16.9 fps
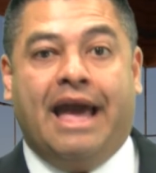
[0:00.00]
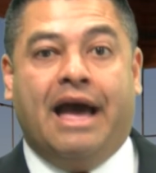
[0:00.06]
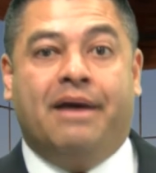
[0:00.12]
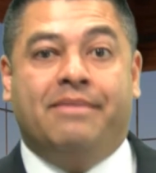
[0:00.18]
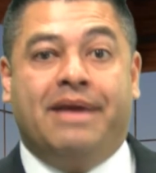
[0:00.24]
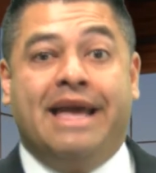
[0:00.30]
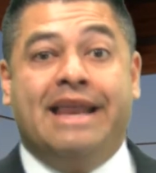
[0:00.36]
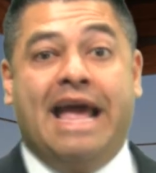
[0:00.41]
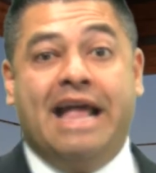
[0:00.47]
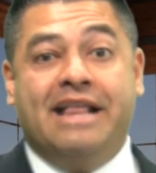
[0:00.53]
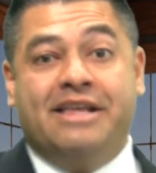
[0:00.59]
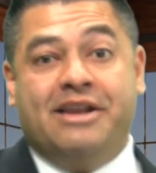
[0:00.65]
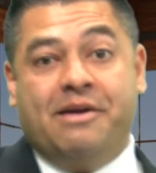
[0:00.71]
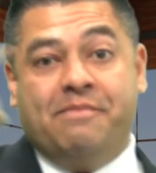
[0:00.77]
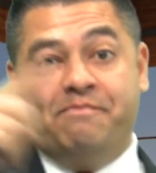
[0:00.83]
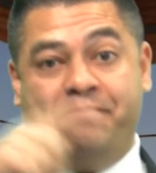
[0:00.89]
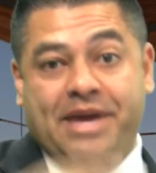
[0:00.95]
and
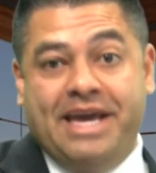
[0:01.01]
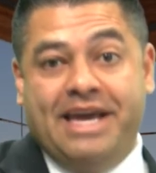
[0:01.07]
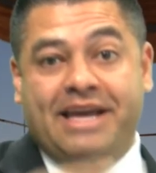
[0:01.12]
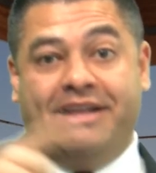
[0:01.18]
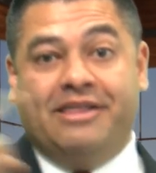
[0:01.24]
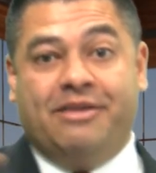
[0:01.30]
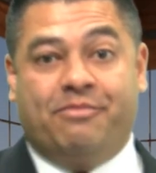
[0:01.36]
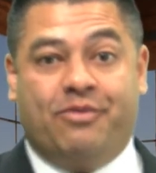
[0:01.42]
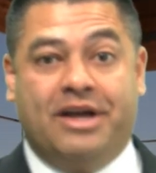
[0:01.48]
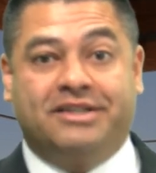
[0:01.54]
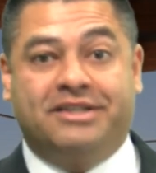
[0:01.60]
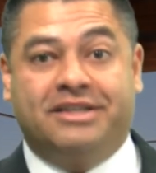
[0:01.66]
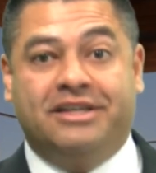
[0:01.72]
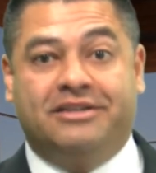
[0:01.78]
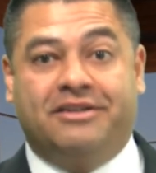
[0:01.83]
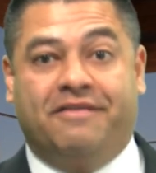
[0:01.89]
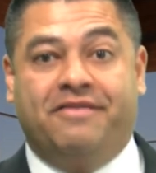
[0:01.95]
ended up being the
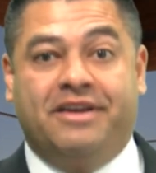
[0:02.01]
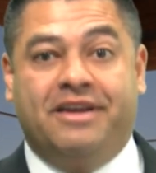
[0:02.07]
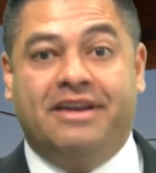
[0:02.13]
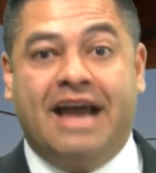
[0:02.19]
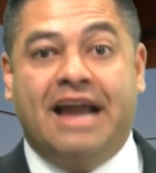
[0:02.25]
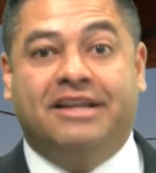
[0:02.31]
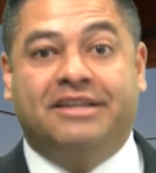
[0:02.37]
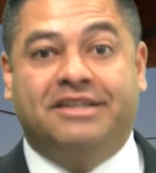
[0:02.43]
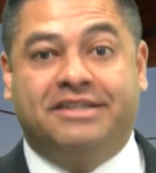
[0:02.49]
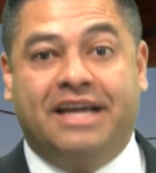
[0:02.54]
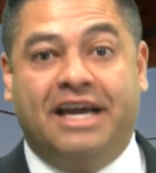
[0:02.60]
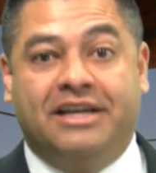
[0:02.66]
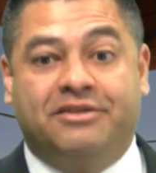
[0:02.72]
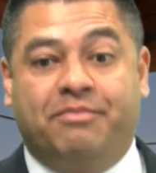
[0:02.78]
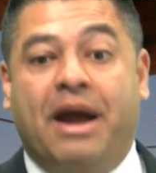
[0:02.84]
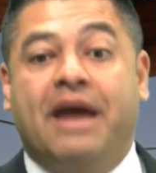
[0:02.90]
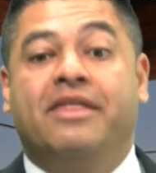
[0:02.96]
president of the United
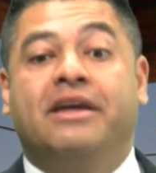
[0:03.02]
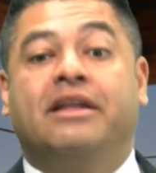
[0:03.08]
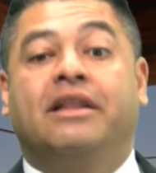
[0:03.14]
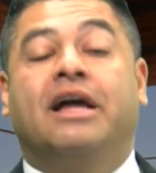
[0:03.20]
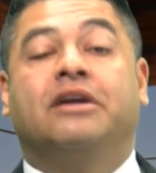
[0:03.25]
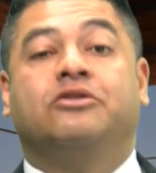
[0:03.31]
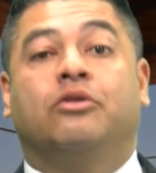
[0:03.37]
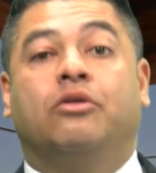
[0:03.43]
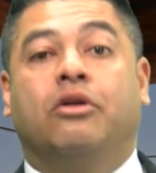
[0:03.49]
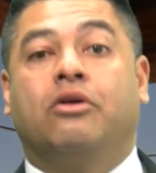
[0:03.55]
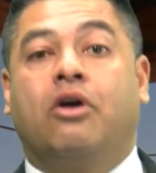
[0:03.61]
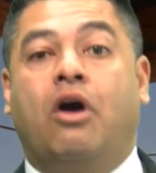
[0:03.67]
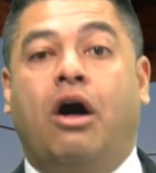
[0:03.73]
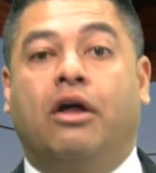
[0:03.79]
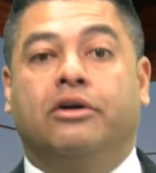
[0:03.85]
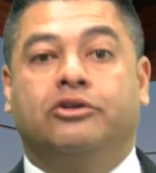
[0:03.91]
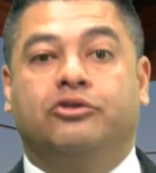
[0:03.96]
States by the Electoral
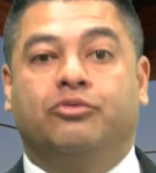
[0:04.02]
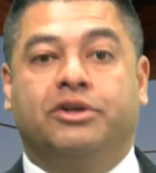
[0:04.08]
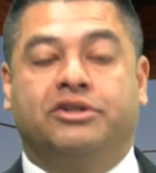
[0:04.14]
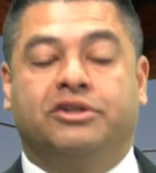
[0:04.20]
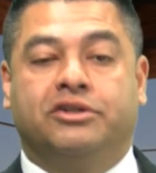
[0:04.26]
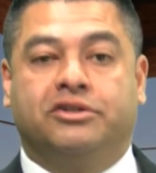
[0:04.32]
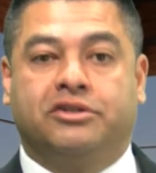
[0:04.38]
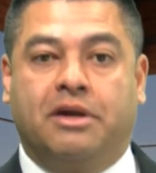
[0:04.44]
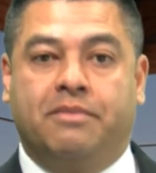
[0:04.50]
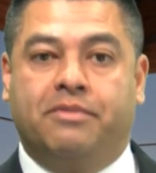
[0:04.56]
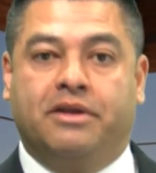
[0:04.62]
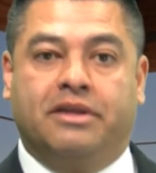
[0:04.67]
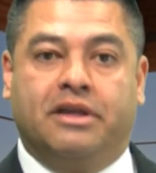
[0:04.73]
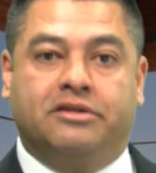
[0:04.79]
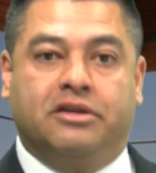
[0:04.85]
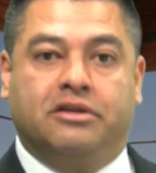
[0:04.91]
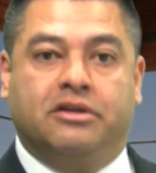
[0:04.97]
College, which is
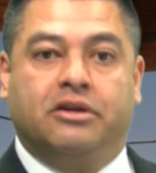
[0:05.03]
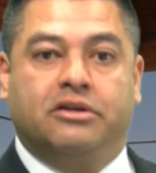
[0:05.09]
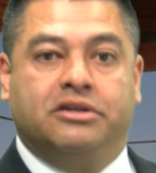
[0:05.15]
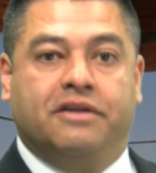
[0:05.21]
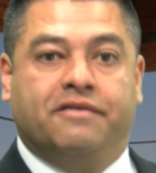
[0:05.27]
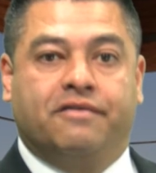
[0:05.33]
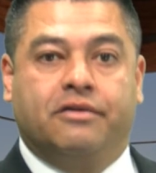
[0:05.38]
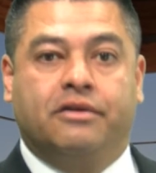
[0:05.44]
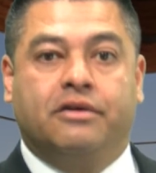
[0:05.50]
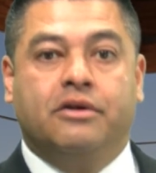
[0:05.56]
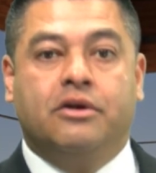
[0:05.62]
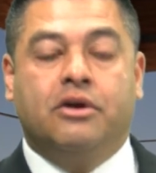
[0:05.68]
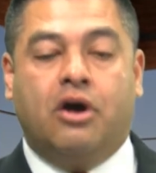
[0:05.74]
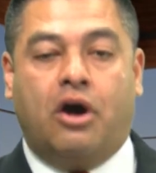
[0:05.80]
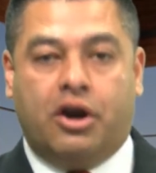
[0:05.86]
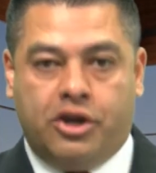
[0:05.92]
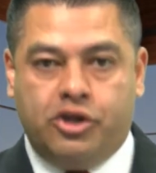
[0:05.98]
something that's a little different
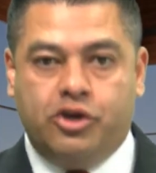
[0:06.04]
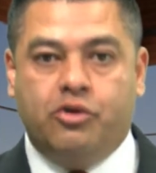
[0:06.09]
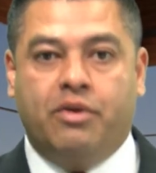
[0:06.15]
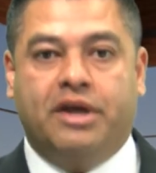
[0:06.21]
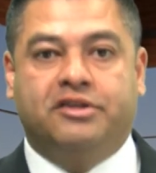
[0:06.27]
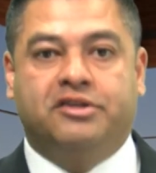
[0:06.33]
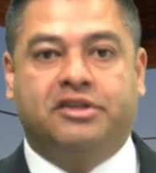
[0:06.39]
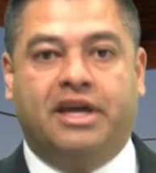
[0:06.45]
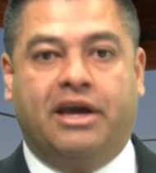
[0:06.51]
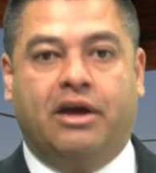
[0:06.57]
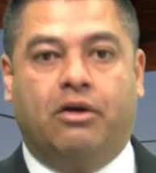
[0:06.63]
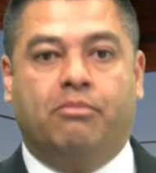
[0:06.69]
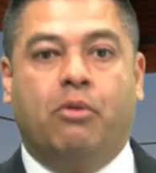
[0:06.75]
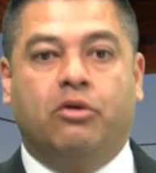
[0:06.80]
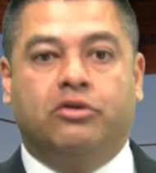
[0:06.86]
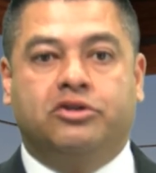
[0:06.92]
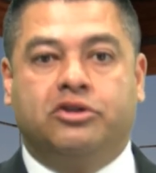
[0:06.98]
on a US
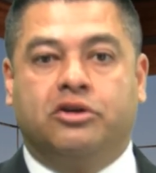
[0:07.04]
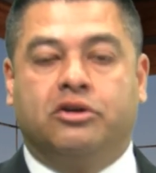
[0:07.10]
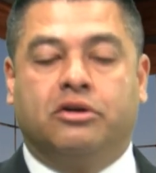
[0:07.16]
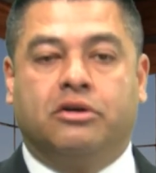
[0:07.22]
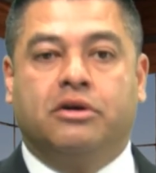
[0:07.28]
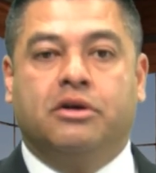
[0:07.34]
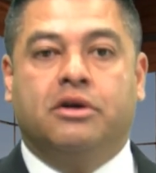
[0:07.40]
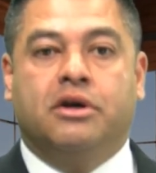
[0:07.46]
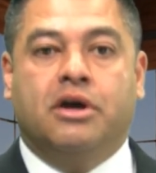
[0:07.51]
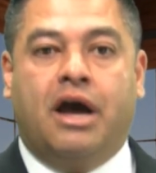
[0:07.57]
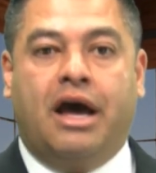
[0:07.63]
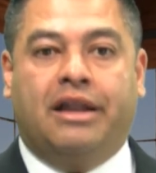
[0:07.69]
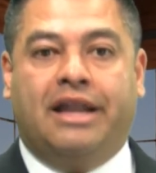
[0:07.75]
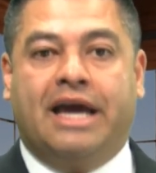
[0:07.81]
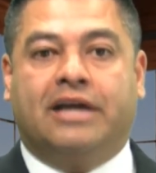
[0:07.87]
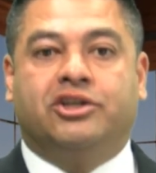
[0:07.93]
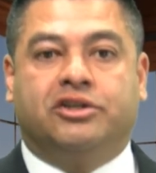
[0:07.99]
scale. Most of your
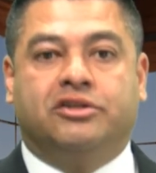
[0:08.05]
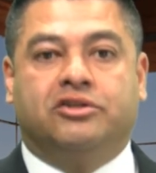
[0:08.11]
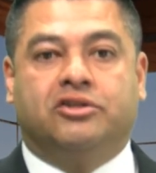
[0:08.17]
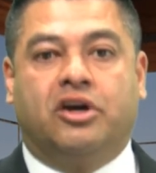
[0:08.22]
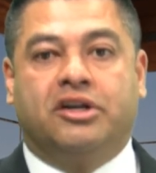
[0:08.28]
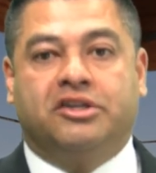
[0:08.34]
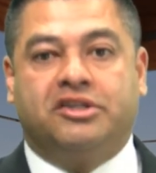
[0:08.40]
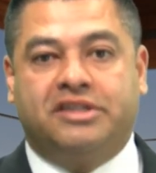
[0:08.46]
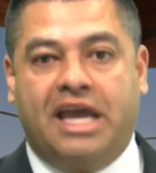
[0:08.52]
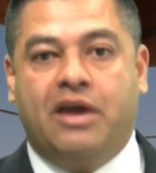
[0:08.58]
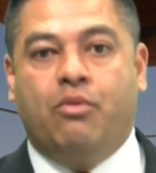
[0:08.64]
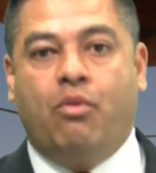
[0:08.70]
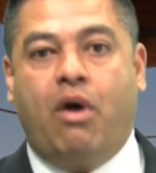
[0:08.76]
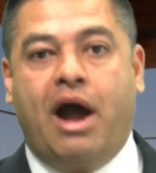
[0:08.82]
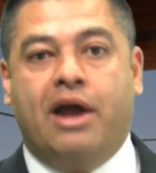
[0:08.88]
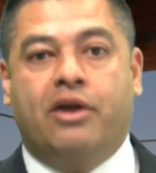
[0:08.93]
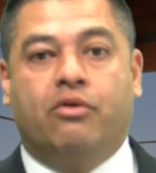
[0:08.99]
elections on a
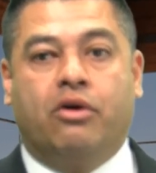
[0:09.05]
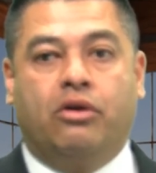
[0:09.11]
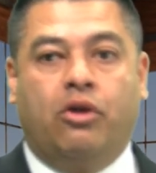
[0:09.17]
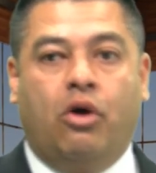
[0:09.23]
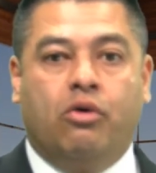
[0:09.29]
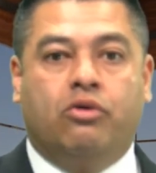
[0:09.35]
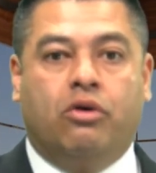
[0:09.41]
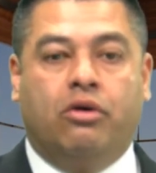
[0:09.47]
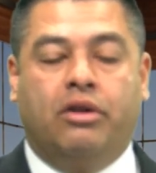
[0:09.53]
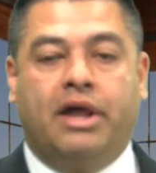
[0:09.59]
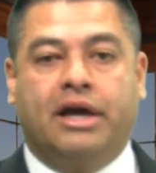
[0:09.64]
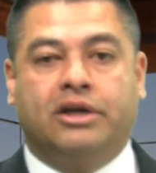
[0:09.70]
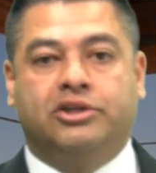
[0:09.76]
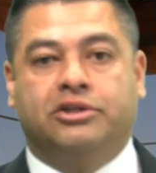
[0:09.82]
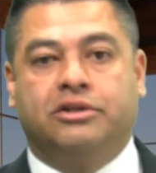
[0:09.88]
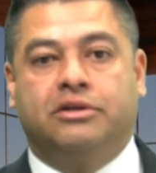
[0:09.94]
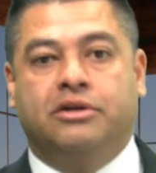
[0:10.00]
statewide or a local
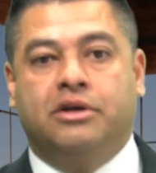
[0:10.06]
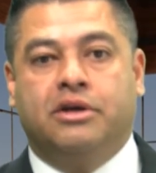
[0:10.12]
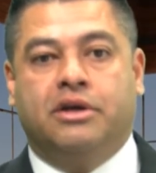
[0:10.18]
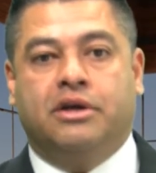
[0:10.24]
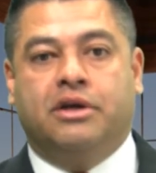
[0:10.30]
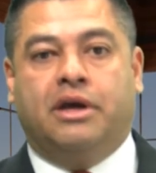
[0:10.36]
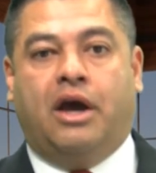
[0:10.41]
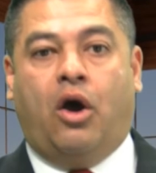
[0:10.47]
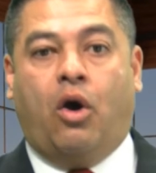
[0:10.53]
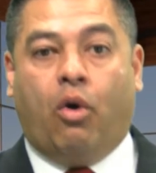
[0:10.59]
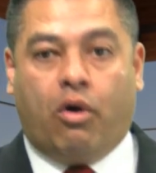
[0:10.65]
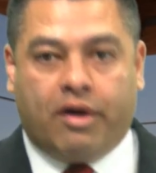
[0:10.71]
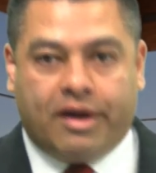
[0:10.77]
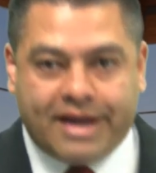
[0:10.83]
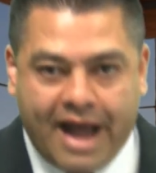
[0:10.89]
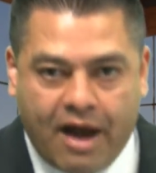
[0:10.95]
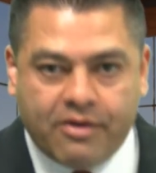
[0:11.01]
election
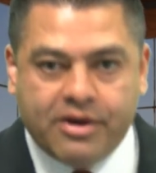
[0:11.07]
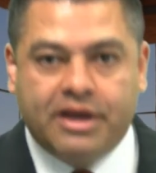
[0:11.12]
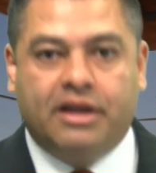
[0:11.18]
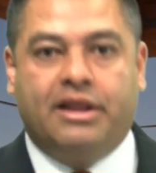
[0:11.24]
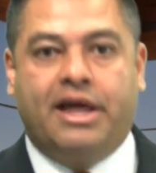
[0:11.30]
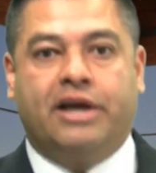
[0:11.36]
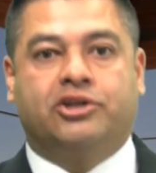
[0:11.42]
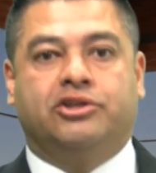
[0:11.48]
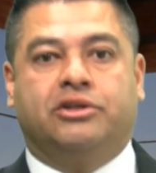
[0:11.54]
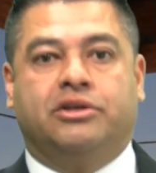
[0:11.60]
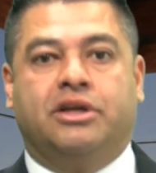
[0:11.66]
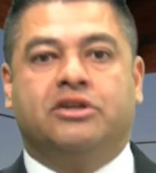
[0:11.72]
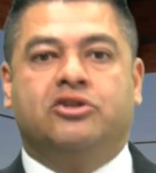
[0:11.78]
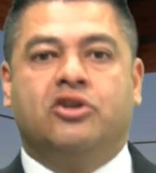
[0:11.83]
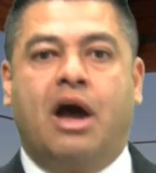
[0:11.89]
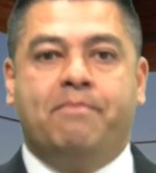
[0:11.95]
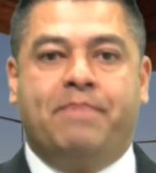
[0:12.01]
or a county election
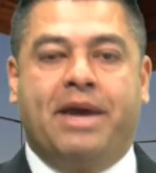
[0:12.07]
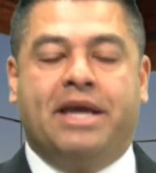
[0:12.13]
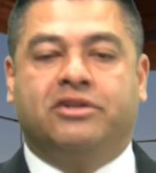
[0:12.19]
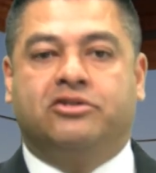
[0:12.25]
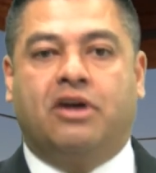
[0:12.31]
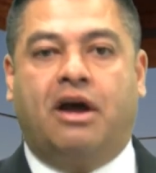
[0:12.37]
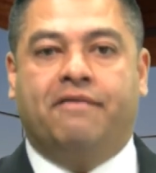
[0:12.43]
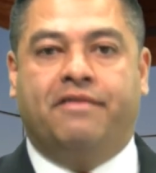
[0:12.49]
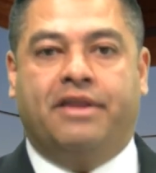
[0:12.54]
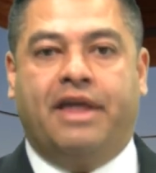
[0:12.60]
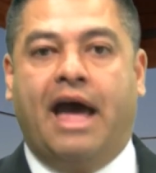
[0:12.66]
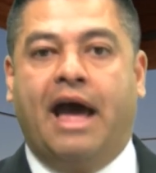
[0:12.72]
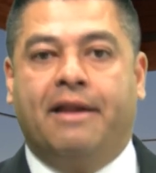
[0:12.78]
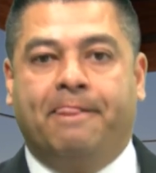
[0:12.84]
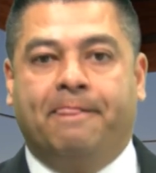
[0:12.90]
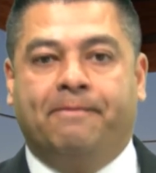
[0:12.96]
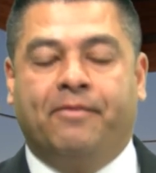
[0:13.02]
is not based off of
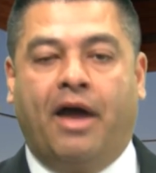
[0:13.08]
that.